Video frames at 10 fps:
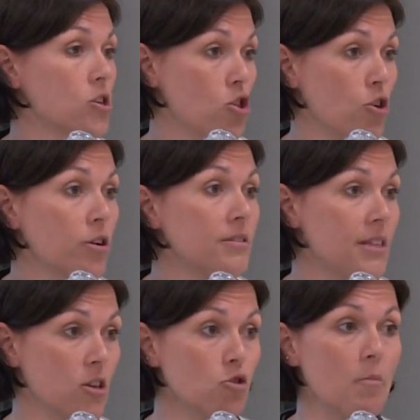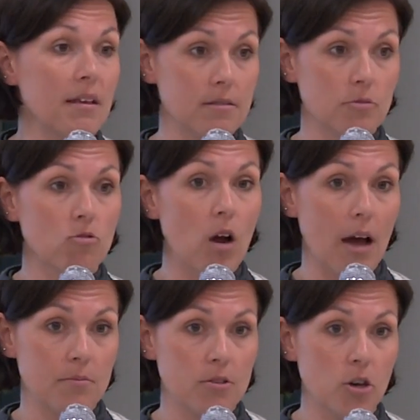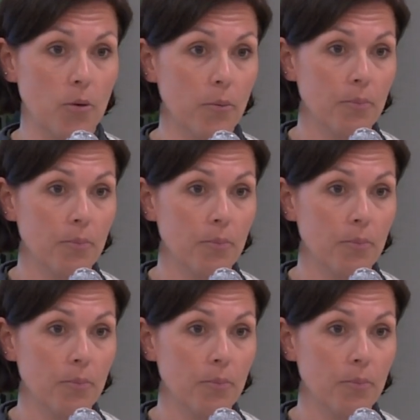insurance that you may subscribe to.